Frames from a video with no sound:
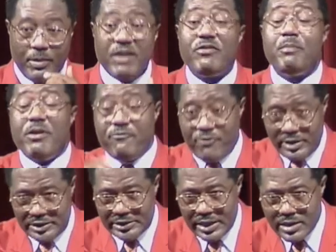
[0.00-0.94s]
Even before
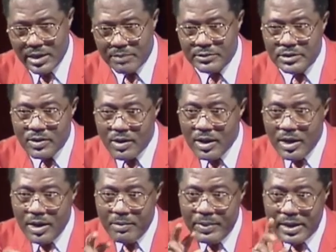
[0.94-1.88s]
the check comes,
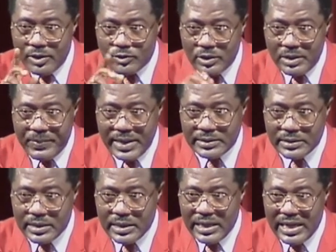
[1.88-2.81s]
begin to debate.